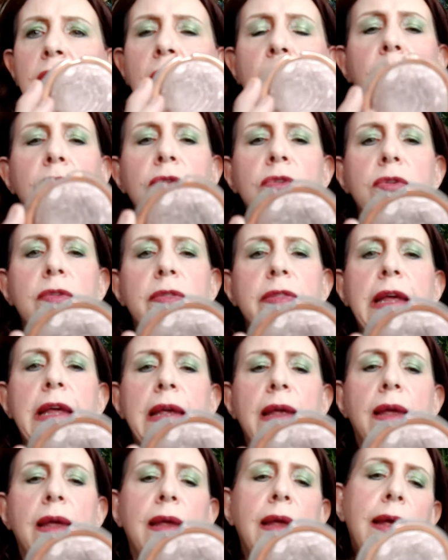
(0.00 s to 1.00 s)
used
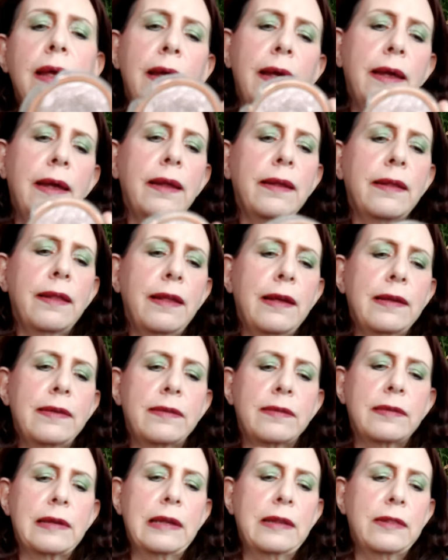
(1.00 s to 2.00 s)
the, let's
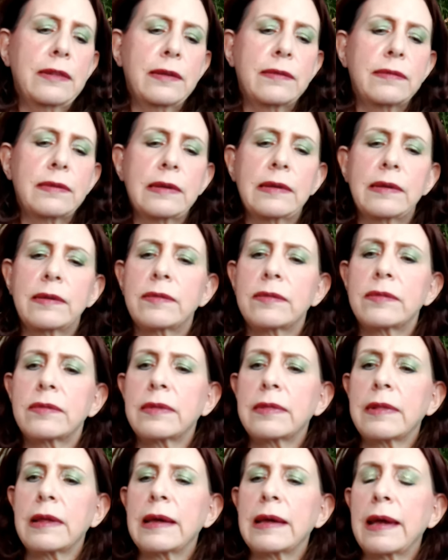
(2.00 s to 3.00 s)
see, this
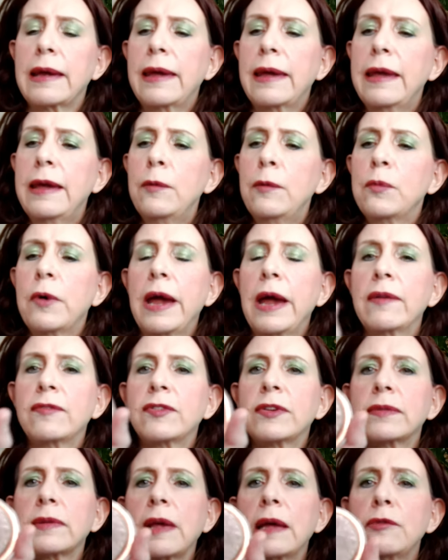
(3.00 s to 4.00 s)
is the Heatwave
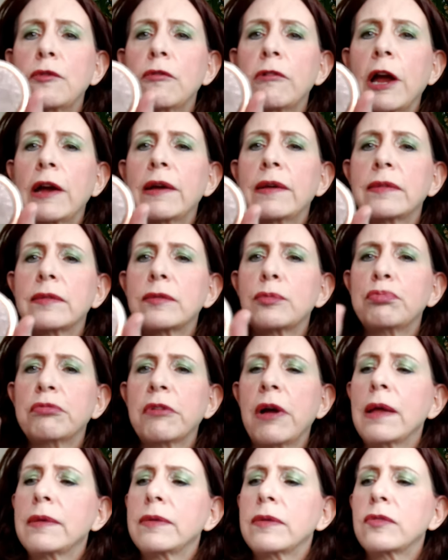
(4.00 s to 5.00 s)
Sunrise
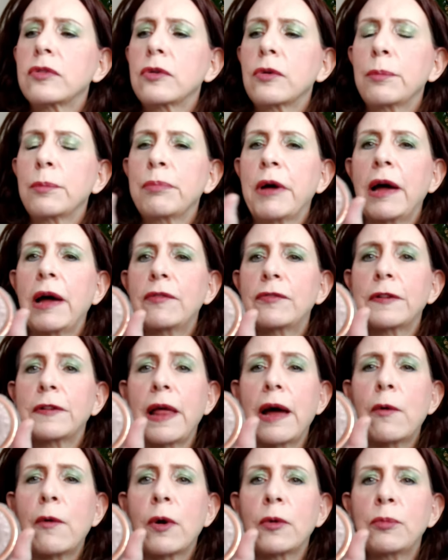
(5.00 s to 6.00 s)
Bronzer by
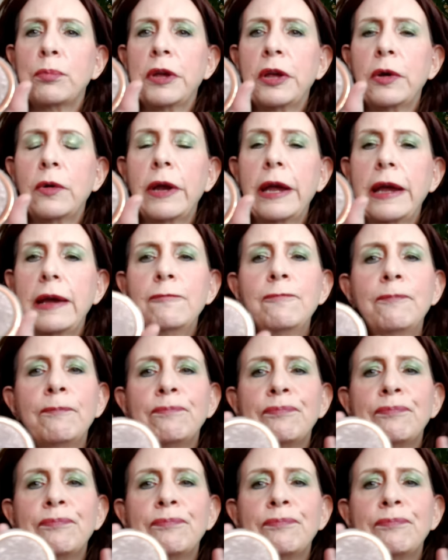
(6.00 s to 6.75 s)
Flower Beauty.